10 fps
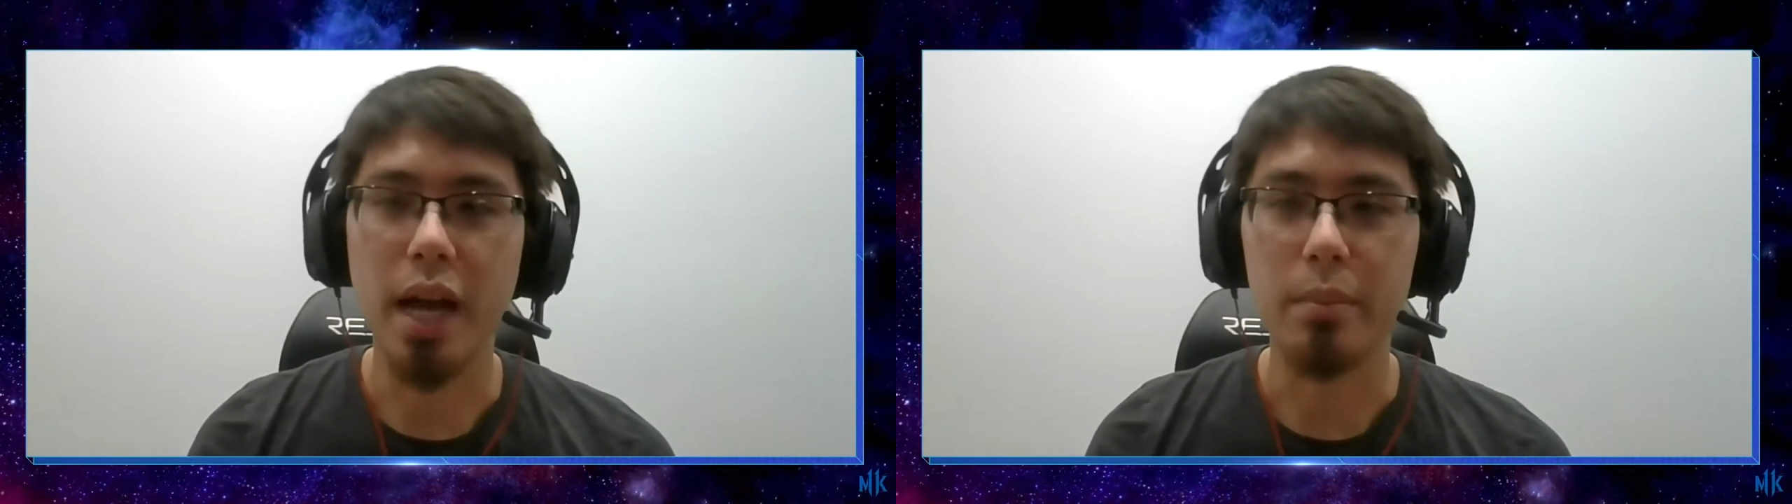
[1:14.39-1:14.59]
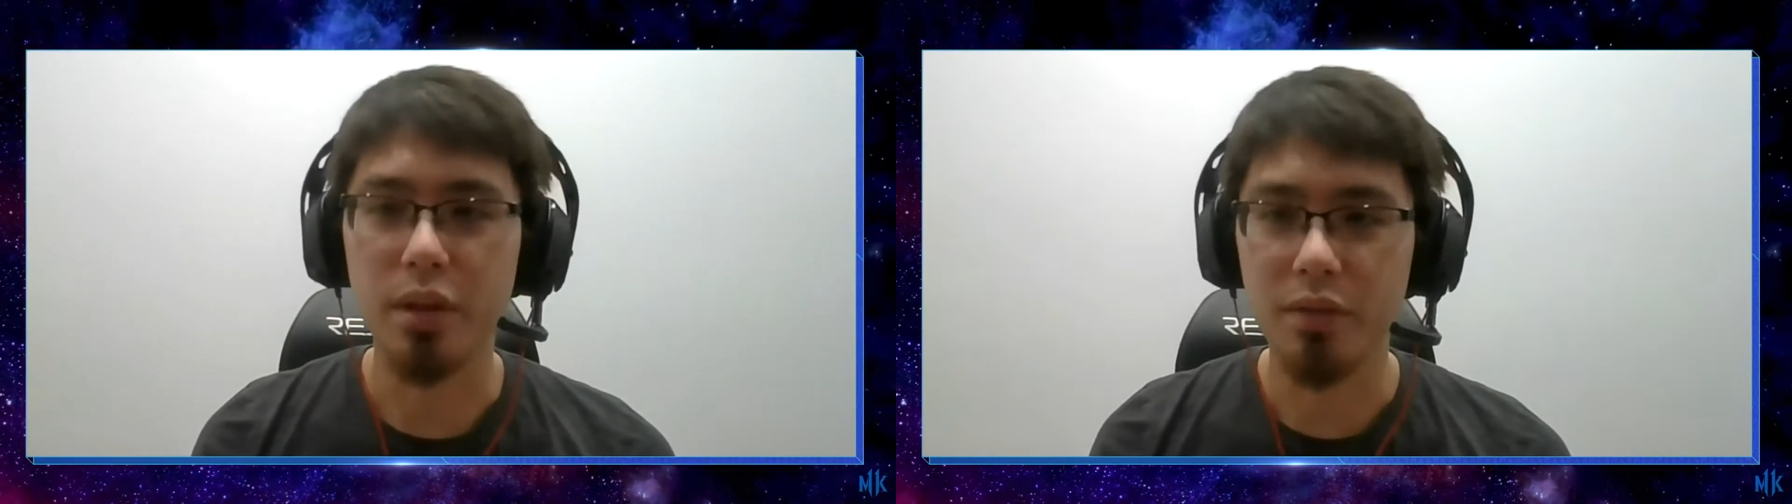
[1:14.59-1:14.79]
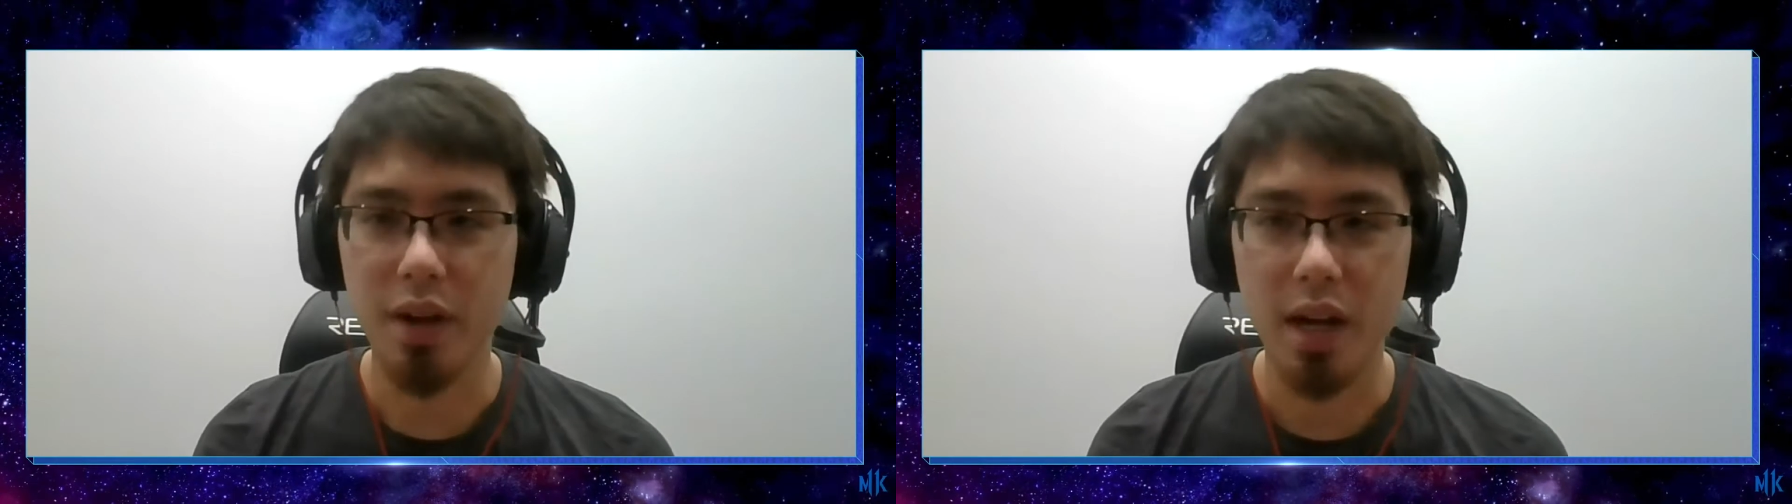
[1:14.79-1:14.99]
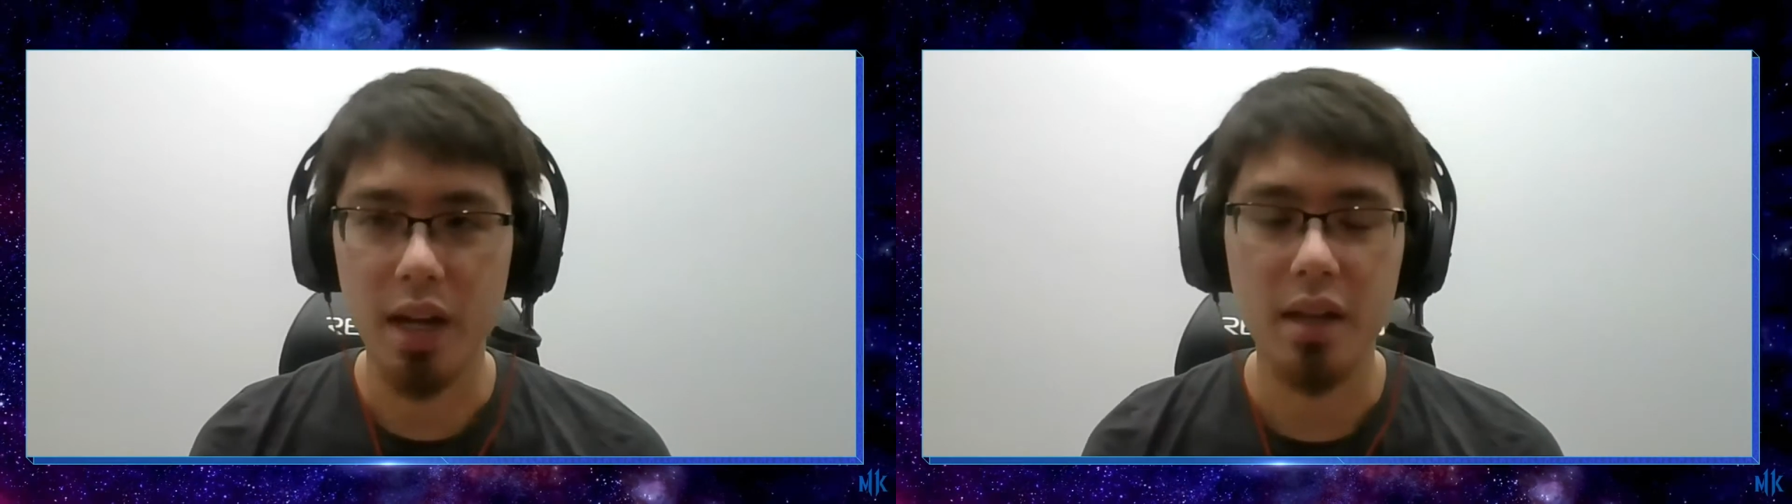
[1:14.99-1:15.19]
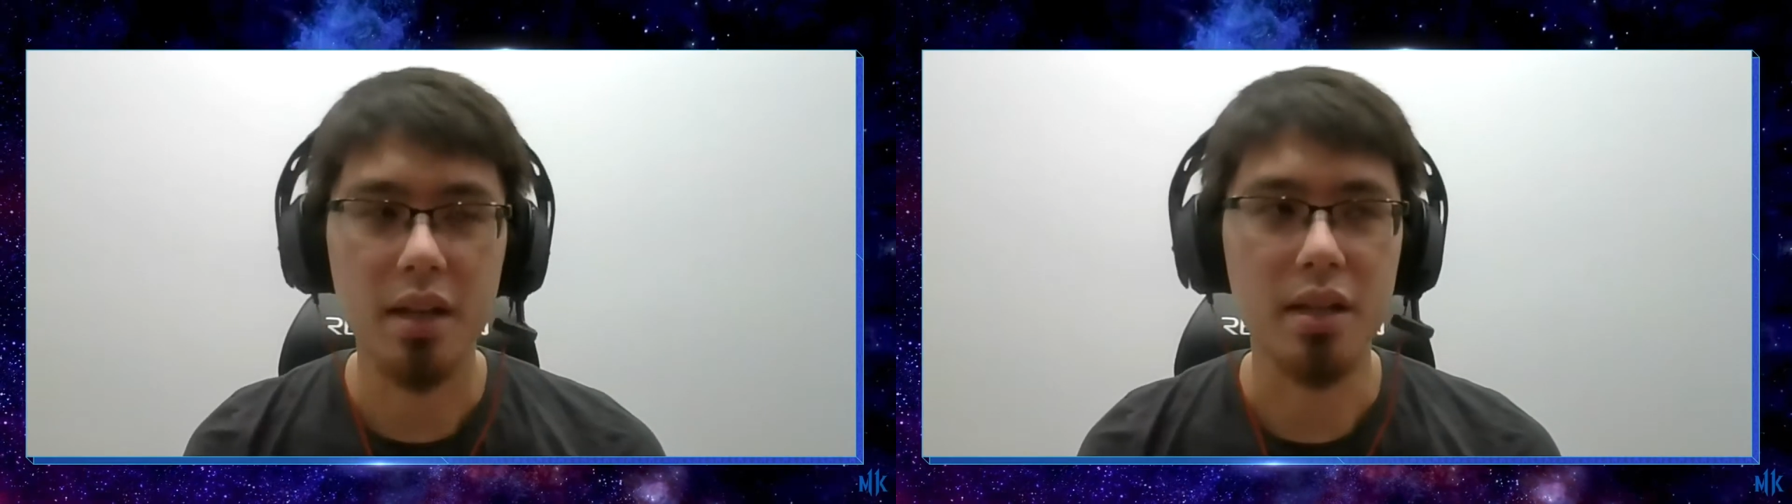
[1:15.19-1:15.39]

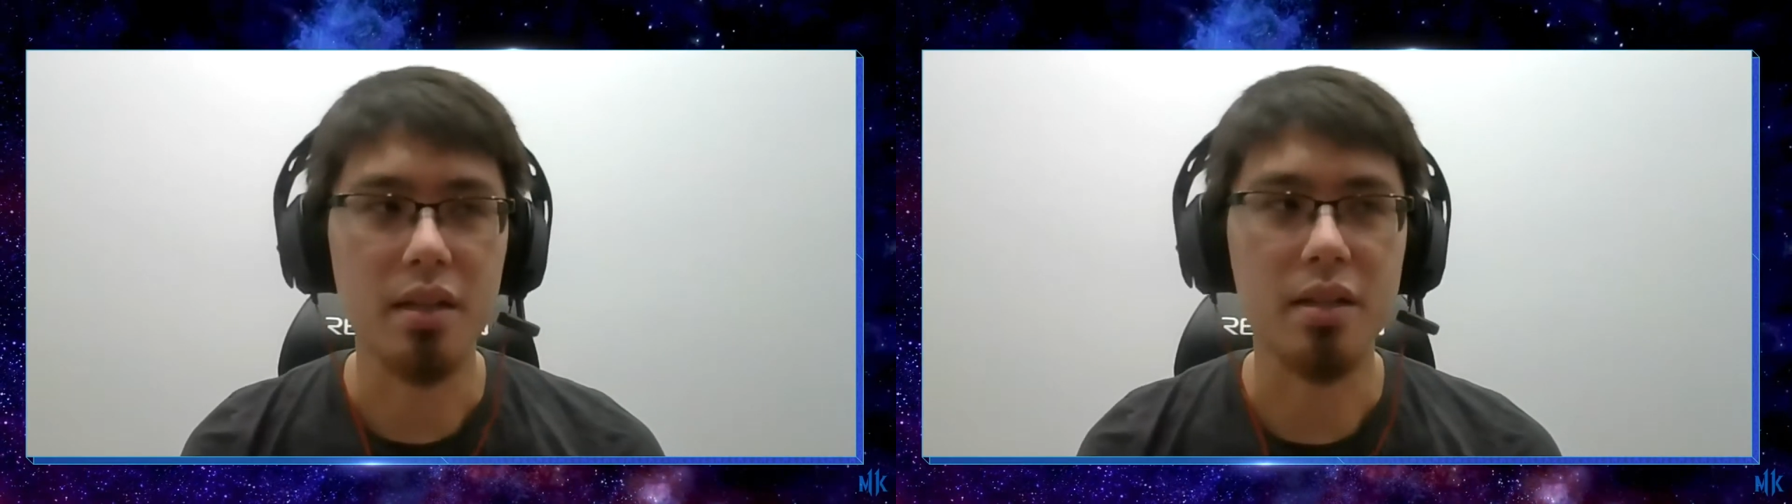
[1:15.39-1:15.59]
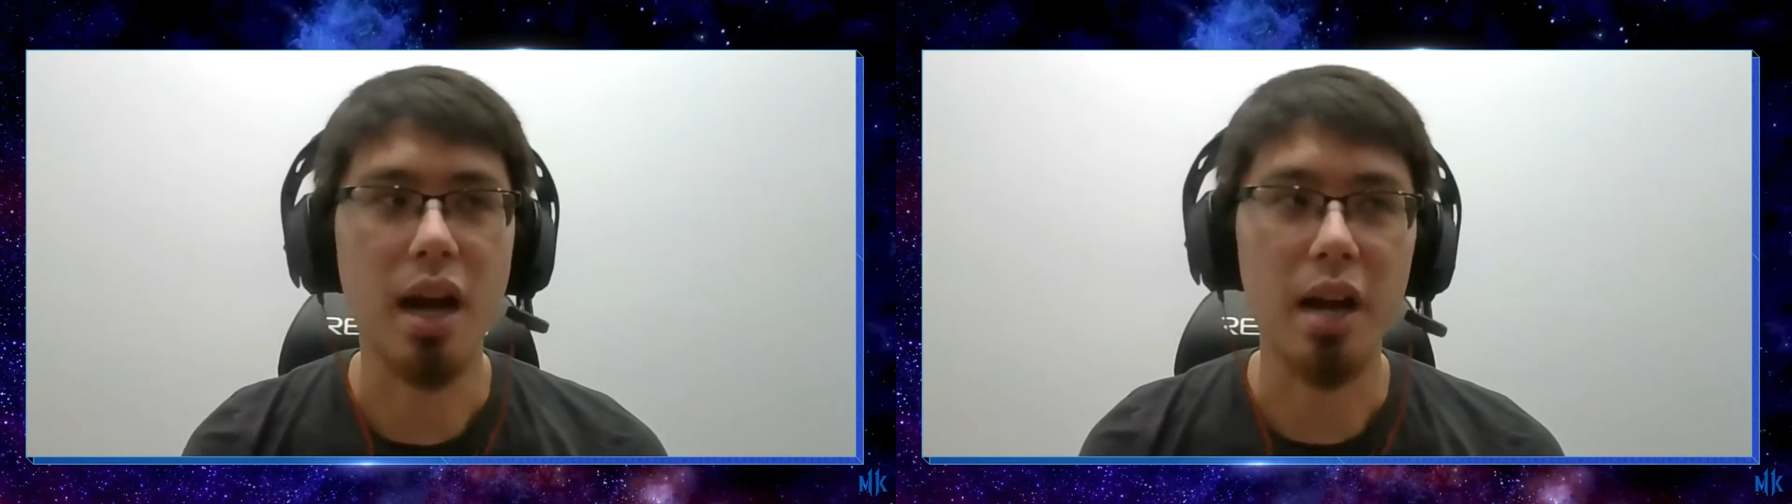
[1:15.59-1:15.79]
amplify his